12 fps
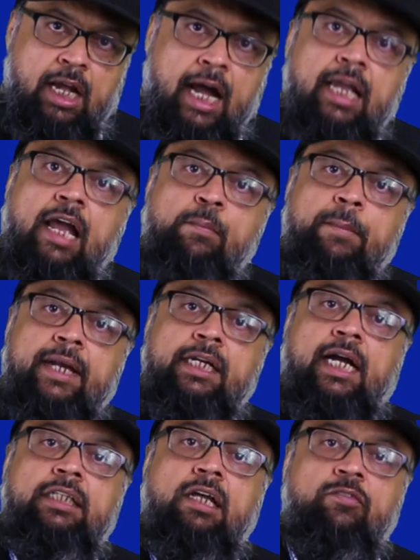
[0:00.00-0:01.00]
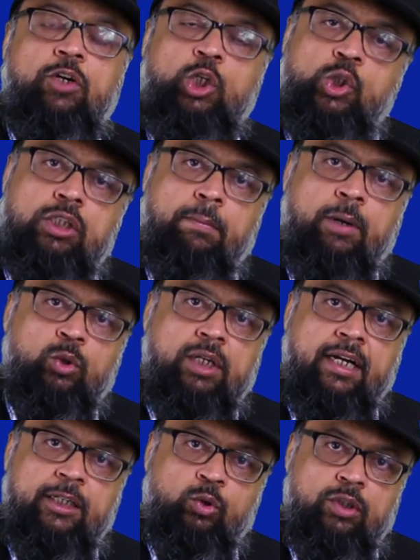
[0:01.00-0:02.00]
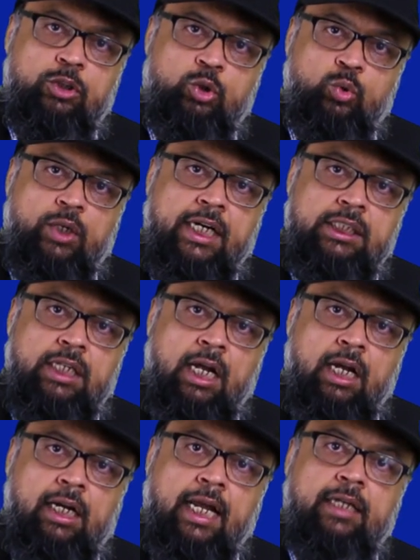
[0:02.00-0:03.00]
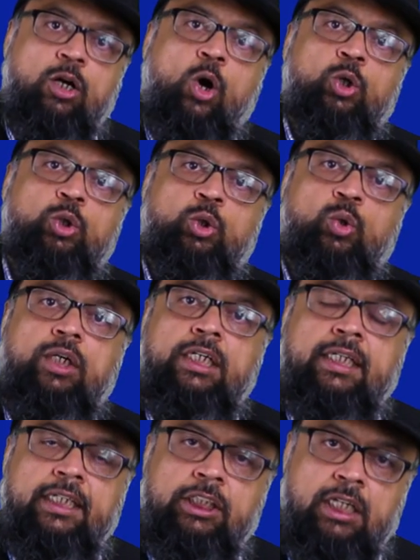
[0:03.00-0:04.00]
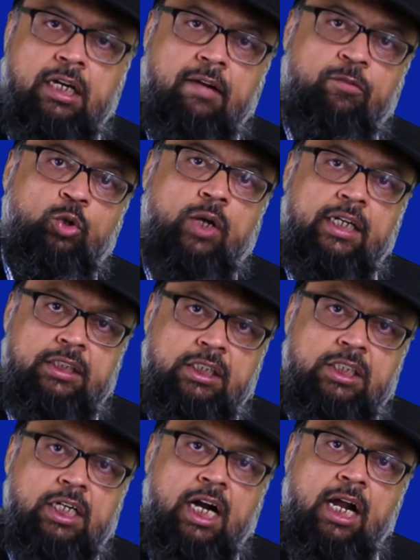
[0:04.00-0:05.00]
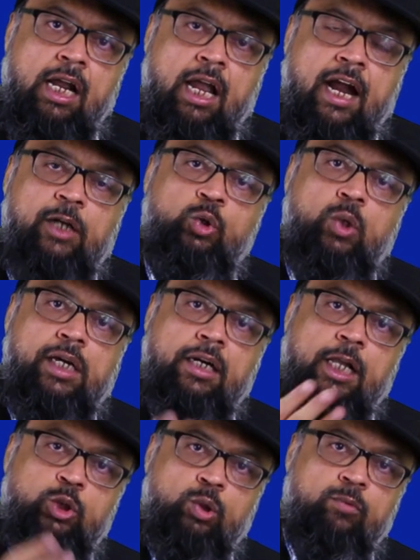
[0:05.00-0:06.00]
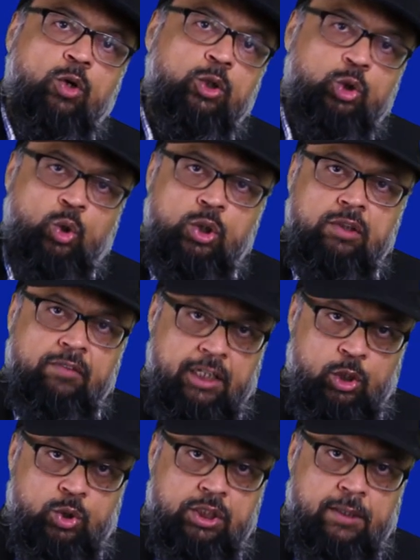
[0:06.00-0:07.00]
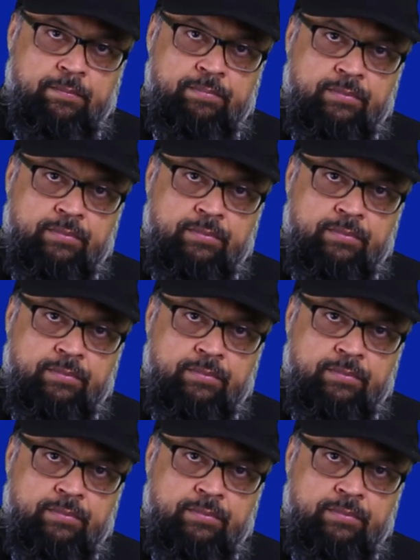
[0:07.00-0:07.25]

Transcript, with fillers: I have many other videos about graduate students like how to do literature review etc and you can also watch those videos.